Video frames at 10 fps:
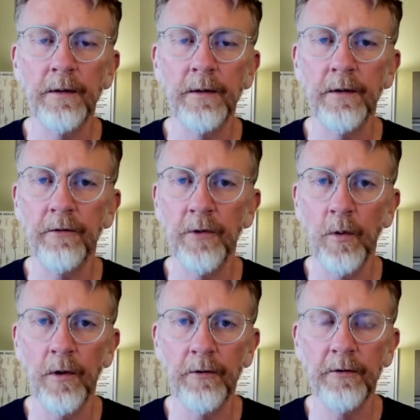it is
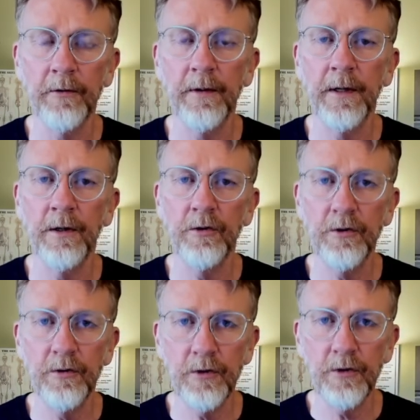yours, and you're
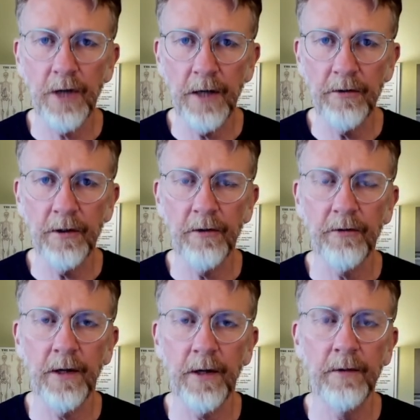changing
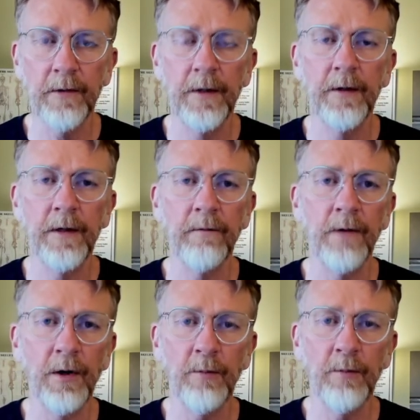yourself in a
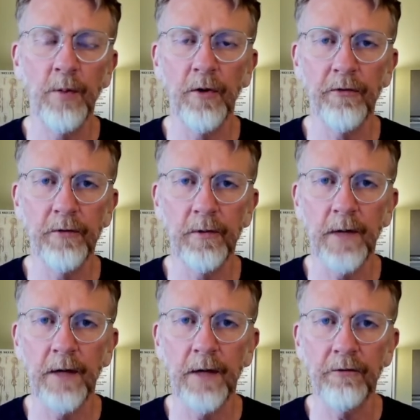very
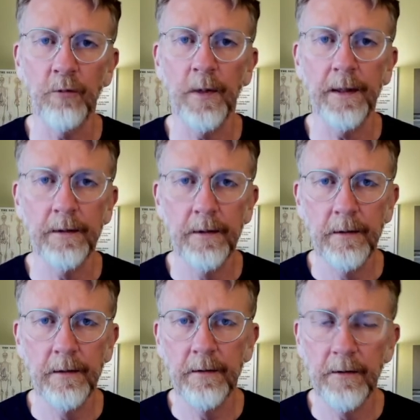personalized way.
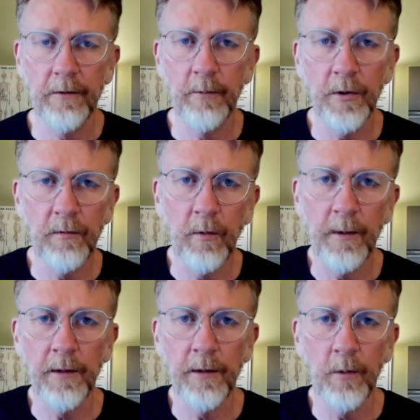It's a beautiful
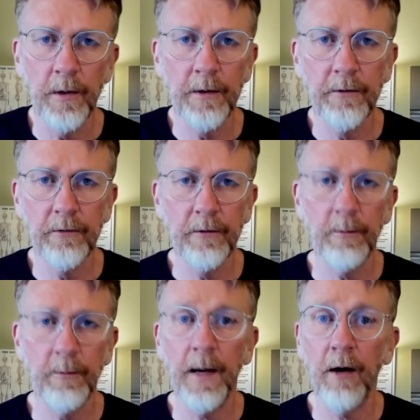way to work. It's
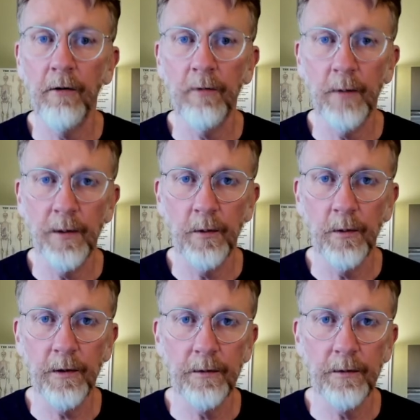a powerful way to work.